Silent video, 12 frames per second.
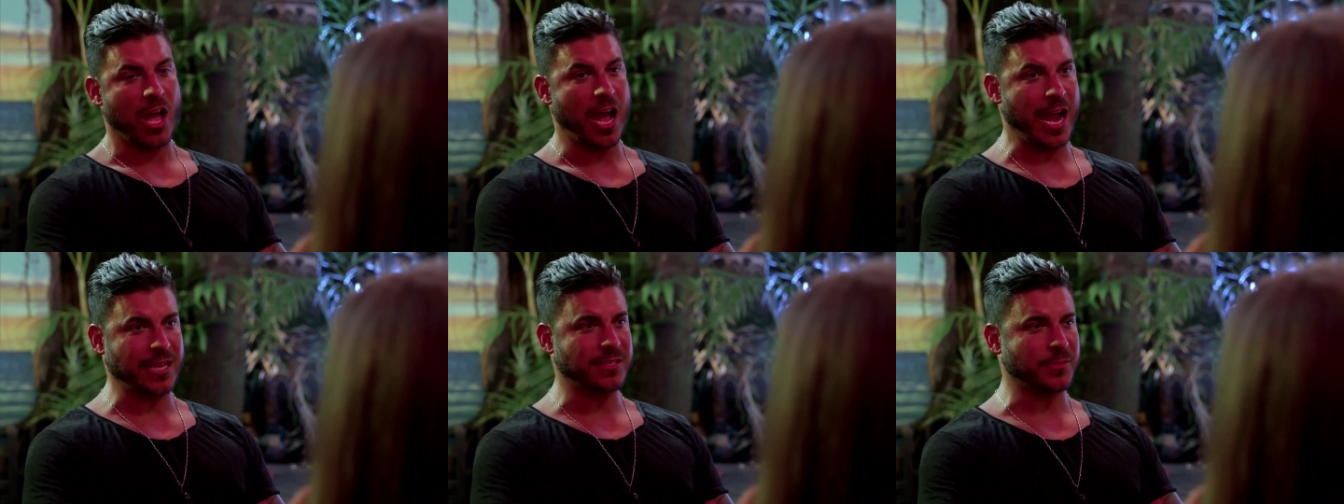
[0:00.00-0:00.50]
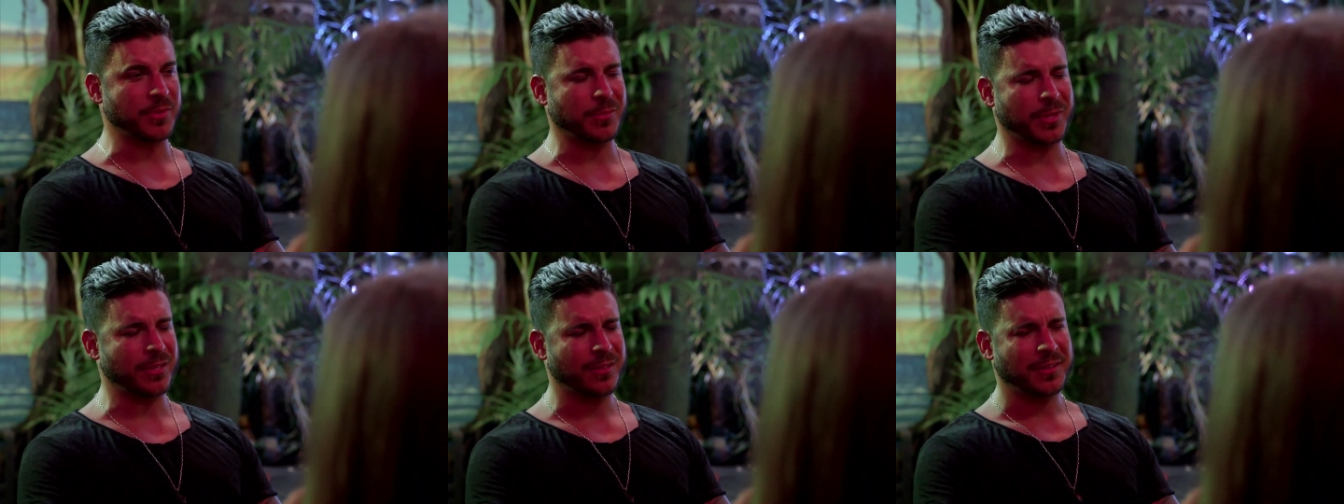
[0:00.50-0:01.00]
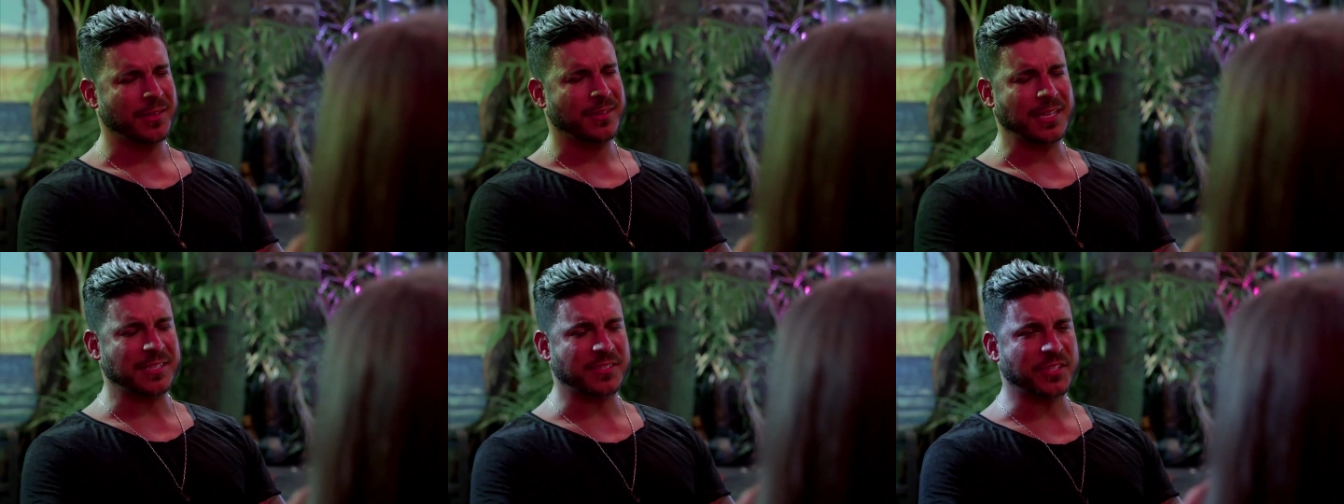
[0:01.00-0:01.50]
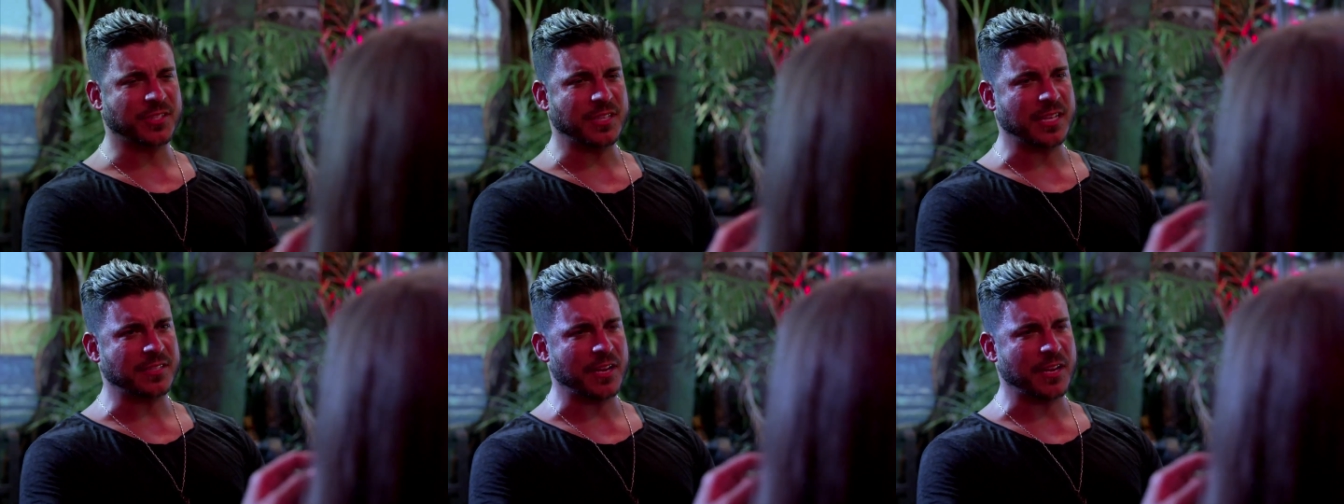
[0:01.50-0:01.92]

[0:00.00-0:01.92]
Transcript: hide something, but that's just that's